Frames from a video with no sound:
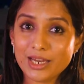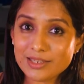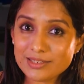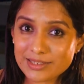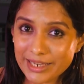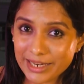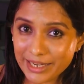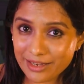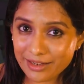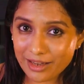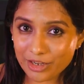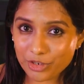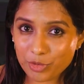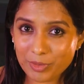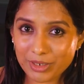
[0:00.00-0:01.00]
Second
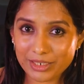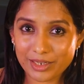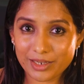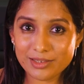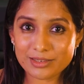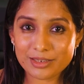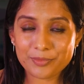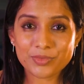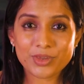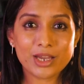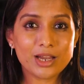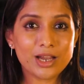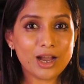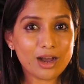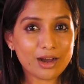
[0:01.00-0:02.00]
argument is,
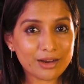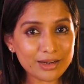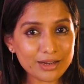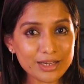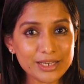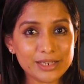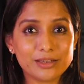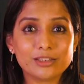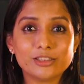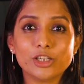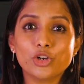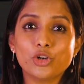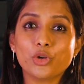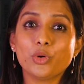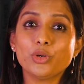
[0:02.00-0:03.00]
earlier
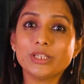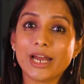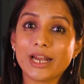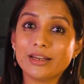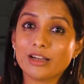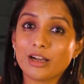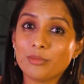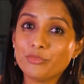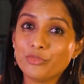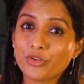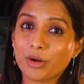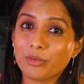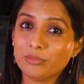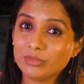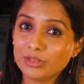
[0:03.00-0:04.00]
the growth had come
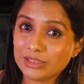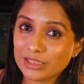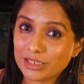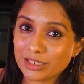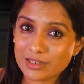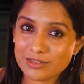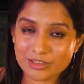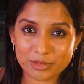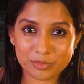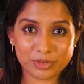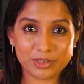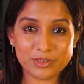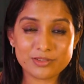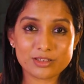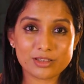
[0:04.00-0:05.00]
from the
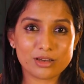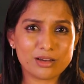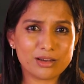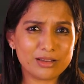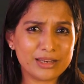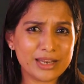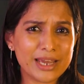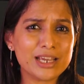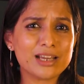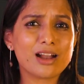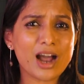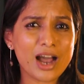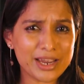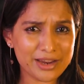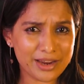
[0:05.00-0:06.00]
customers like
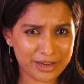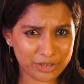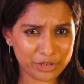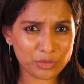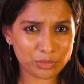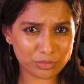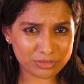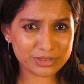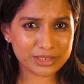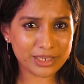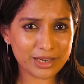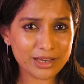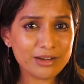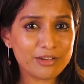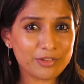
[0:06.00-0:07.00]
I and you.
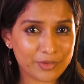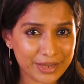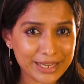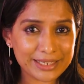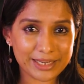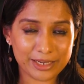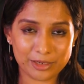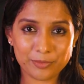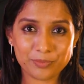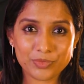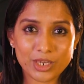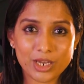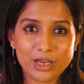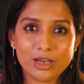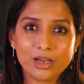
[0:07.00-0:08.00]
They are retail.
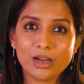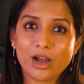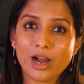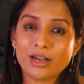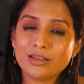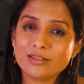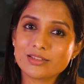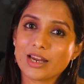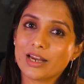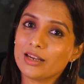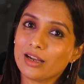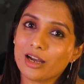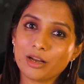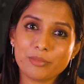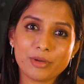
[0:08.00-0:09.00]

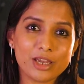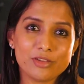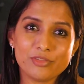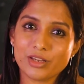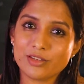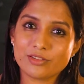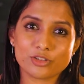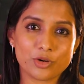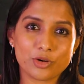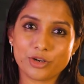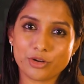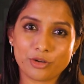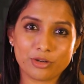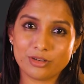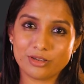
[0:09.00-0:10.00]
Understanding our behavior is not
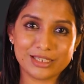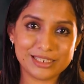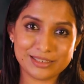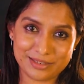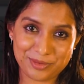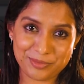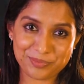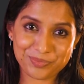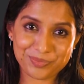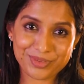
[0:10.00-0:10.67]
at all easy.